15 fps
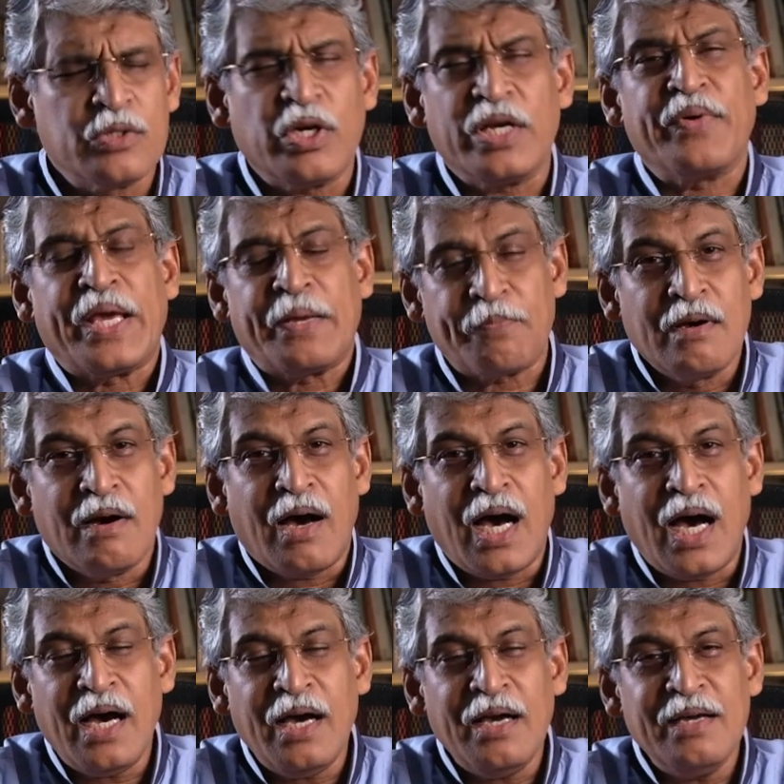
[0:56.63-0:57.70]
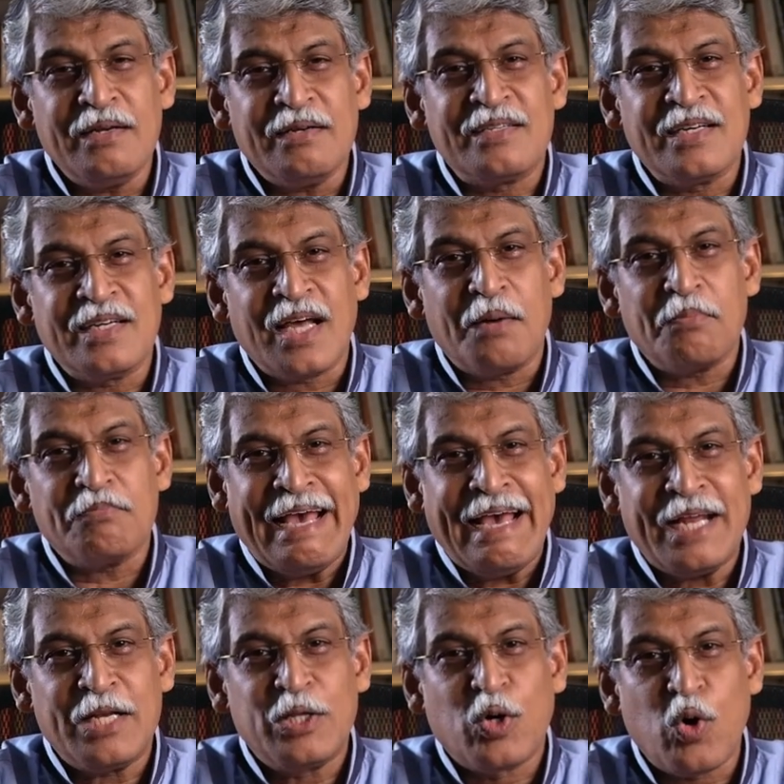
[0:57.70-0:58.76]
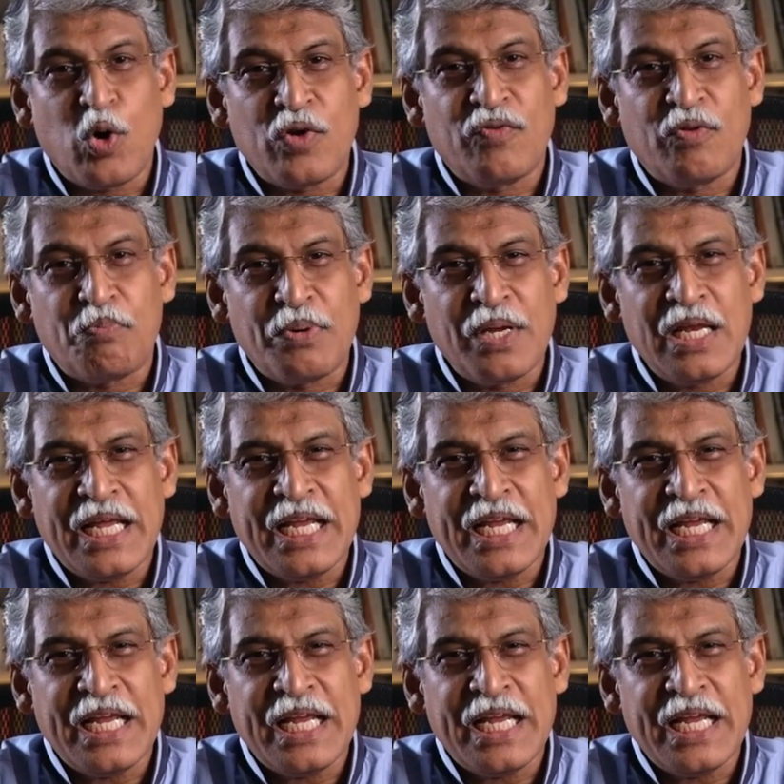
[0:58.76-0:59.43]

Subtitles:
So anyway, I turn up at the Court of Appeal.